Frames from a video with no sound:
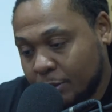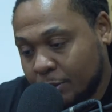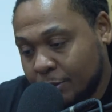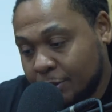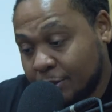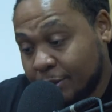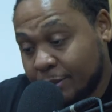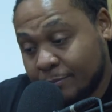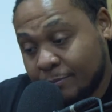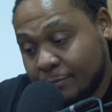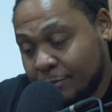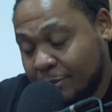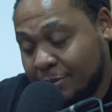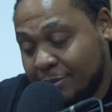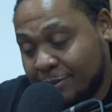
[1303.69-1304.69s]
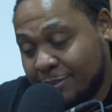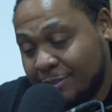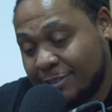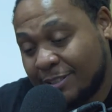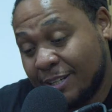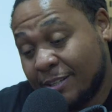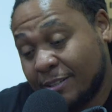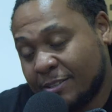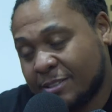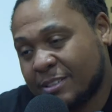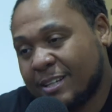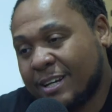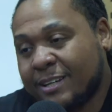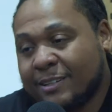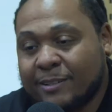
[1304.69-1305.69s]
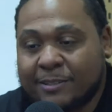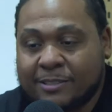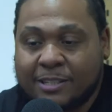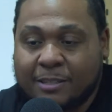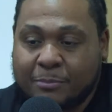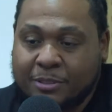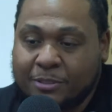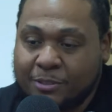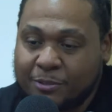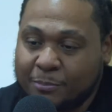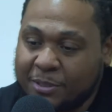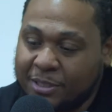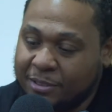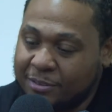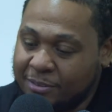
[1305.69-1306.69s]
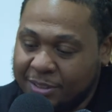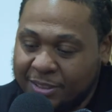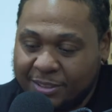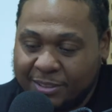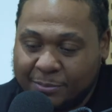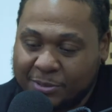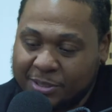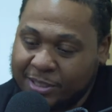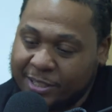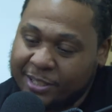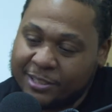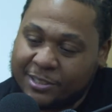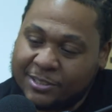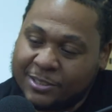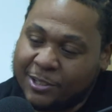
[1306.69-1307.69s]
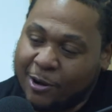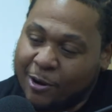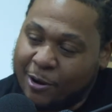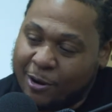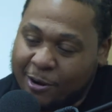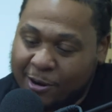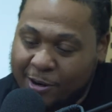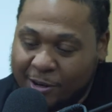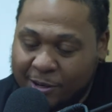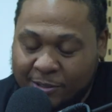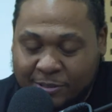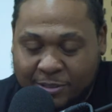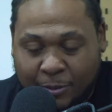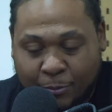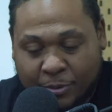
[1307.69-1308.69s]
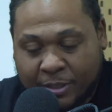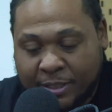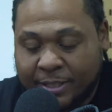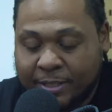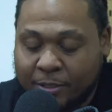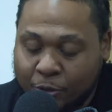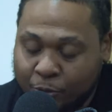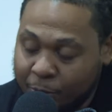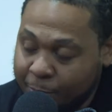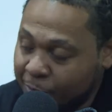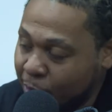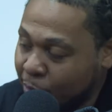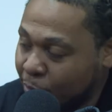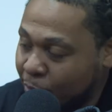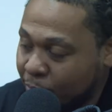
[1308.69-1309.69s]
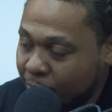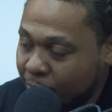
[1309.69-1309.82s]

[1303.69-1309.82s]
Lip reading: shit. There's a lot of things I'm into. I'm saying it's cars. I want to get into crypto.